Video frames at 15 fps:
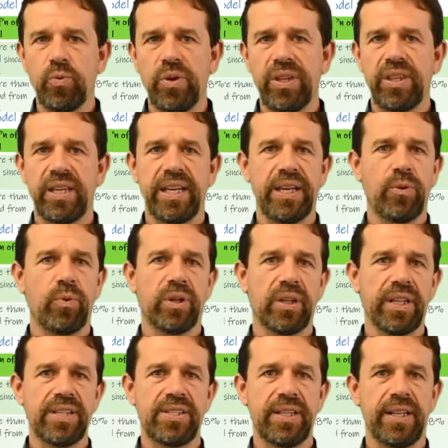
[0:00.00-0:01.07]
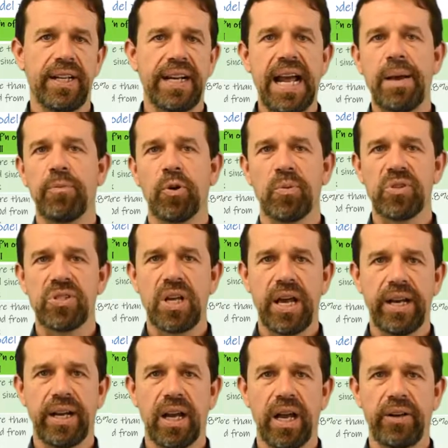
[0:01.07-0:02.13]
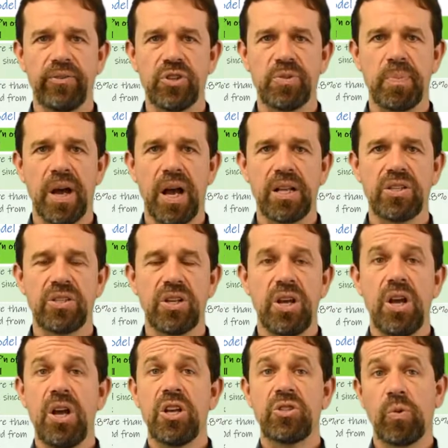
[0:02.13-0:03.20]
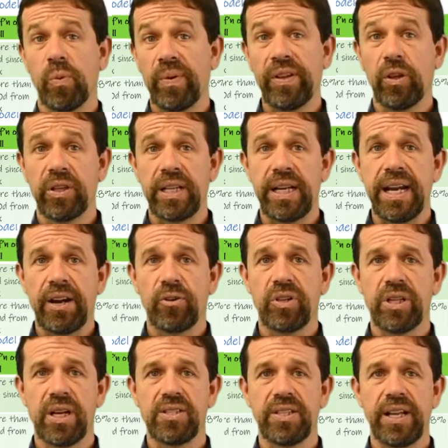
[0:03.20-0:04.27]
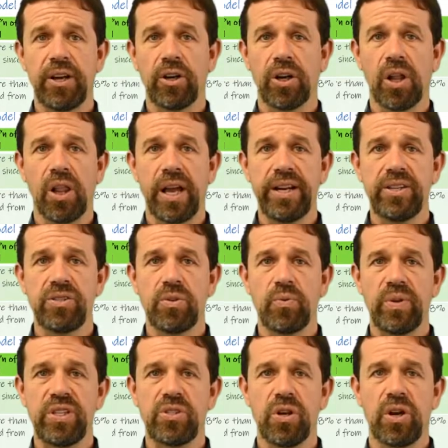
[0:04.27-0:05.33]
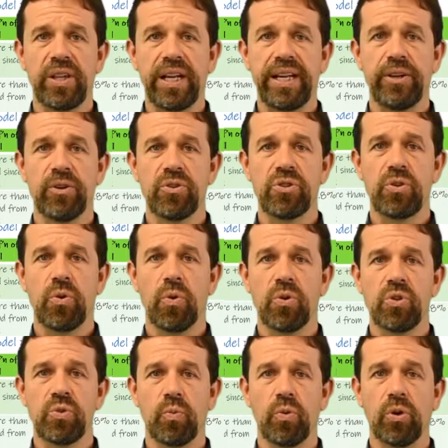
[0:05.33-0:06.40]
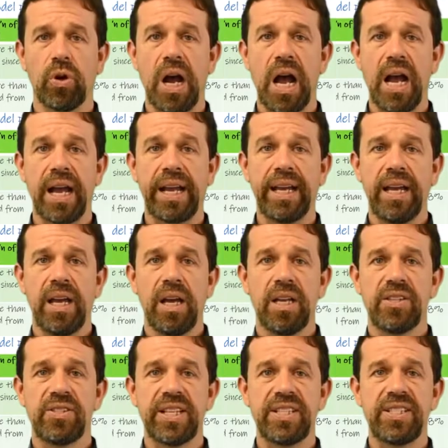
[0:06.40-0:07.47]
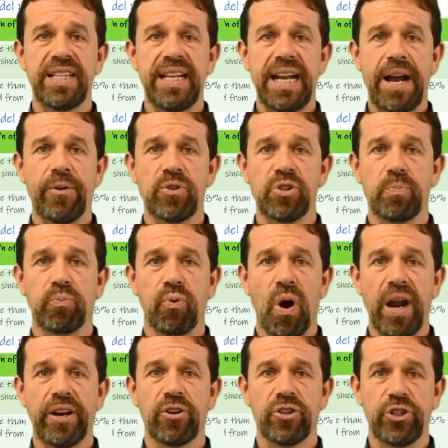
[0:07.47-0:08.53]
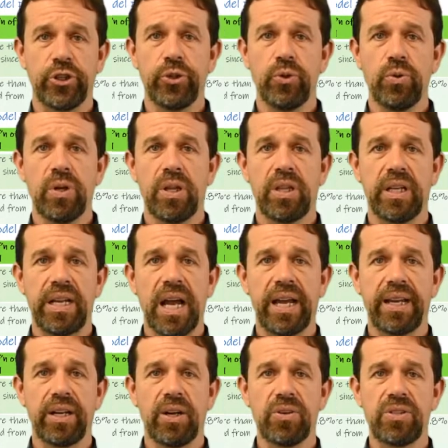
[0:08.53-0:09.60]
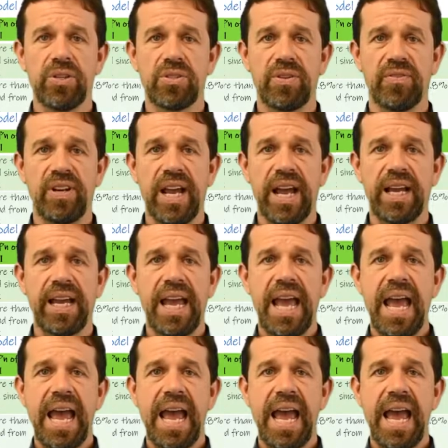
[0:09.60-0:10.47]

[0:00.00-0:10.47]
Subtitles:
would think would elicit an abnormal cytokine response. So when we looked at necrotizing enterocolitis, we saw that HeRO scores were high 16 hours prior to the diagnosis of NEC,